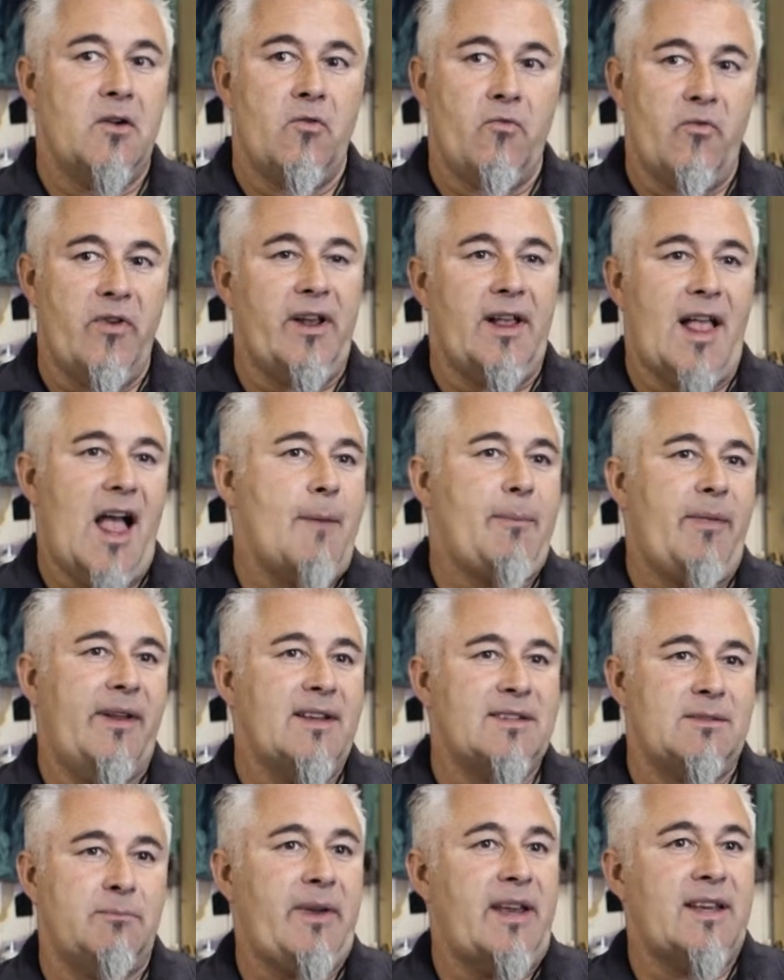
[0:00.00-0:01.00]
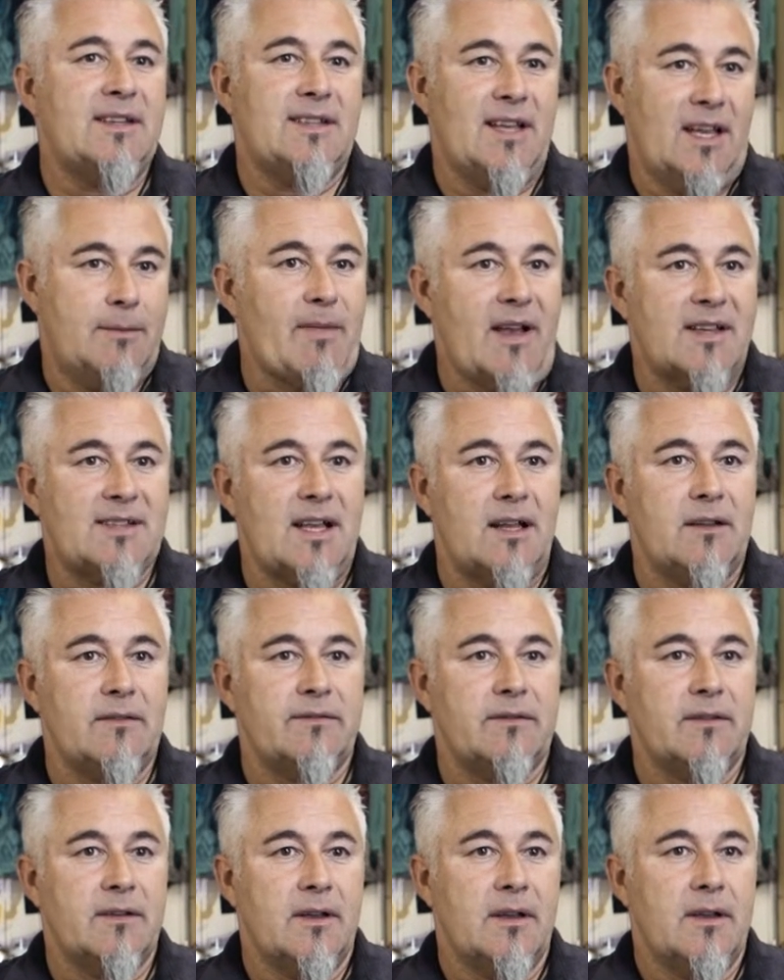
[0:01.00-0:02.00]
real happiness and peace in
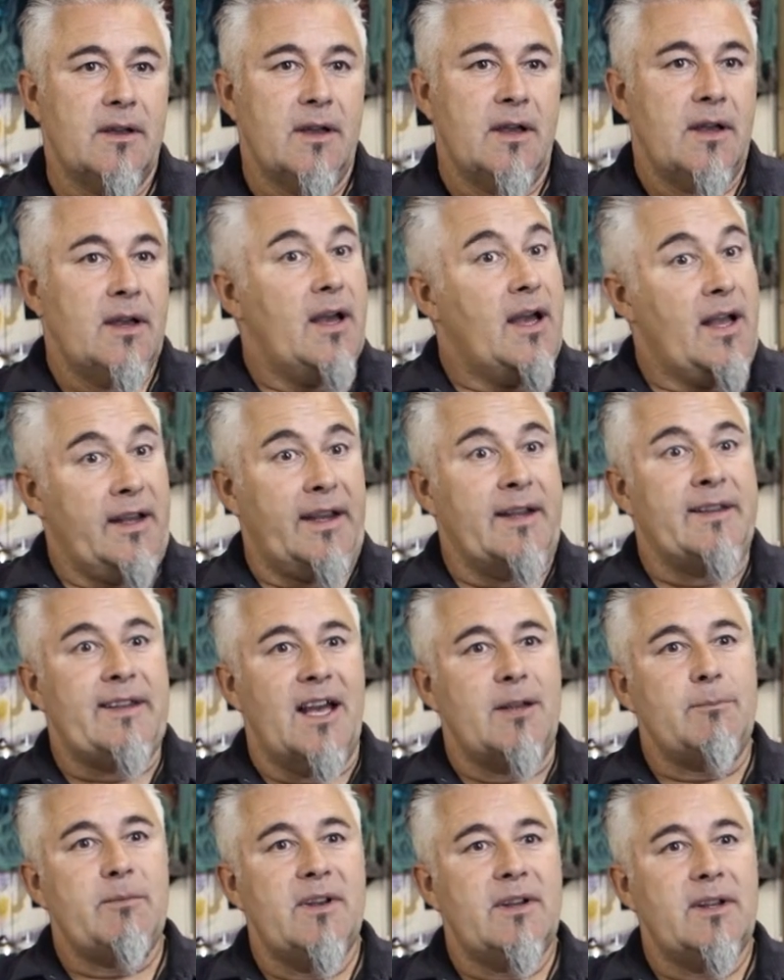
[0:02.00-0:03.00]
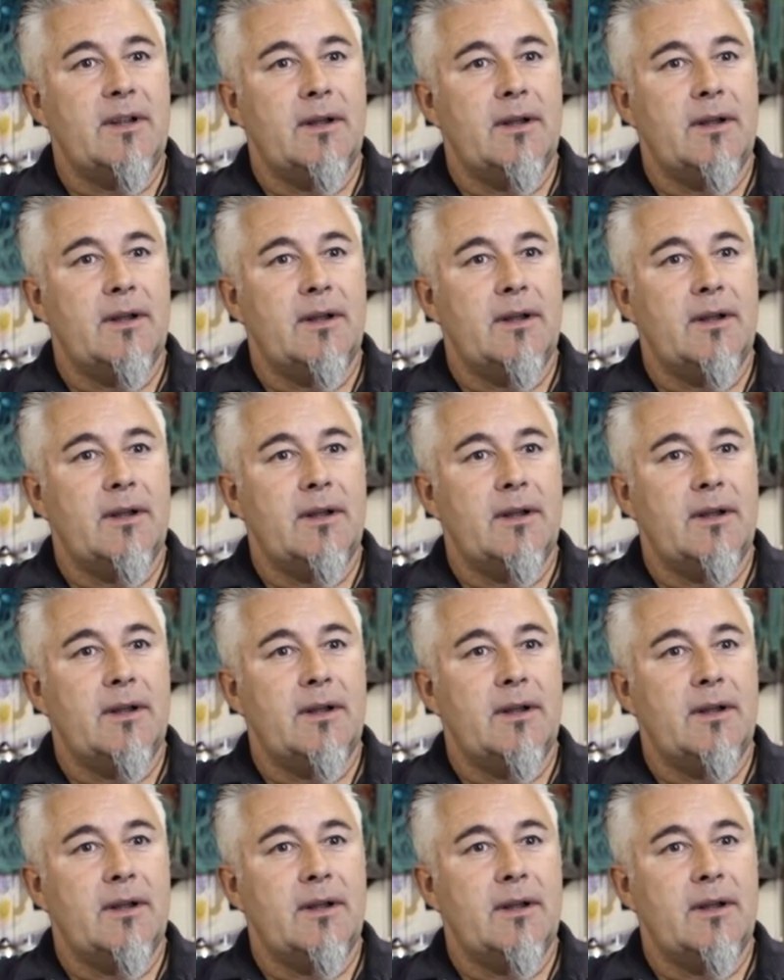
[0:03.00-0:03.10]
myself and contentment.